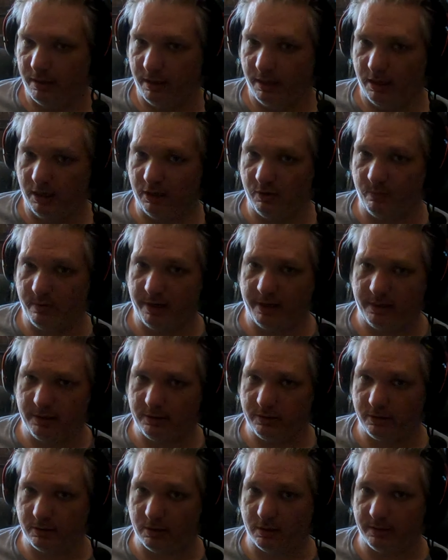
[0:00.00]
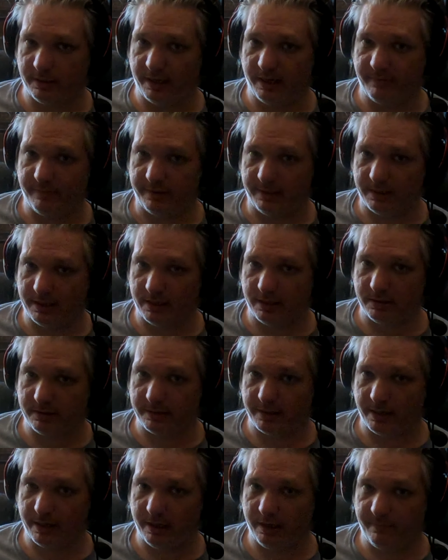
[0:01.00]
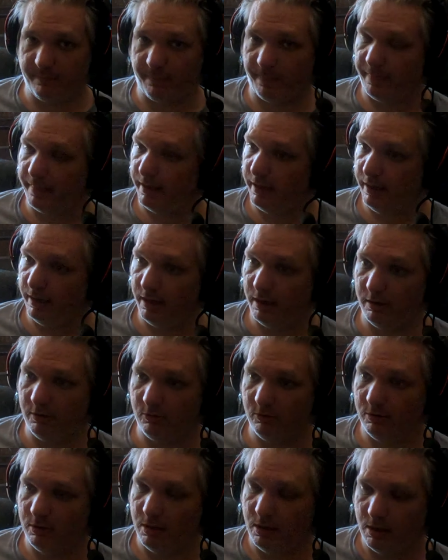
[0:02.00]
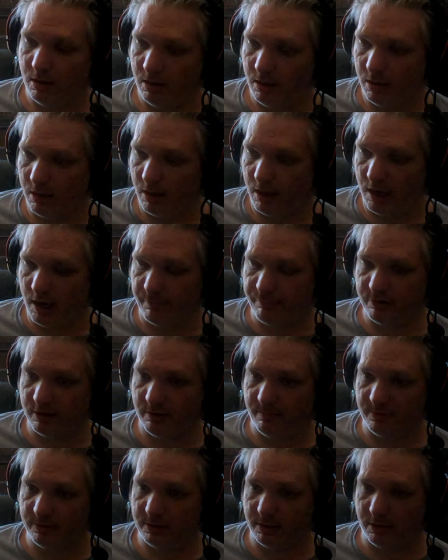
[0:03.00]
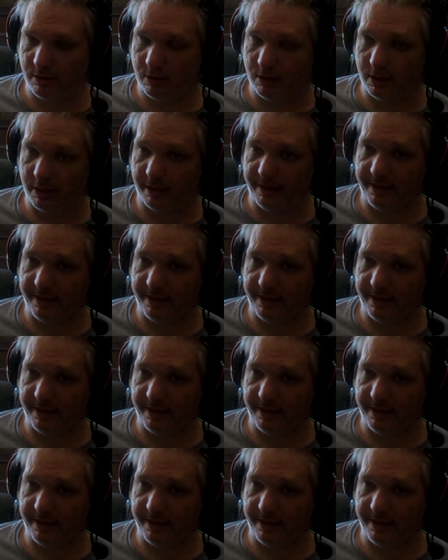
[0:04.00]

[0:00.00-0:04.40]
Anyways, y'all have a nice day, and I promise, or I'll at